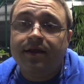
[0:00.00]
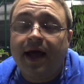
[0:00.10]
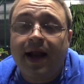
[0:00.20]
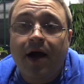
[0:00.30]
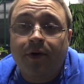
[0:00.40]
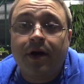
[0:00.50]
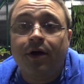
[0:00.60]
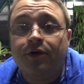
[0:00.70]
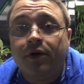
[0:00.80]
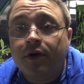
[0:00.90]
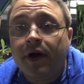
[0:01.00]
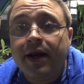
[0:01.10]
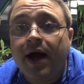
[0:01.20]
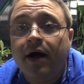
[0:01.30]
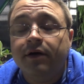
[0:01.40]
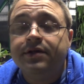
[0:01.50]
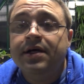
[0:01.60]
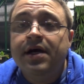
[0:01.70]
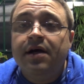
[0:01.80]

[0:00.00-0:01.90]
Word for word: that out here in the greenhouse,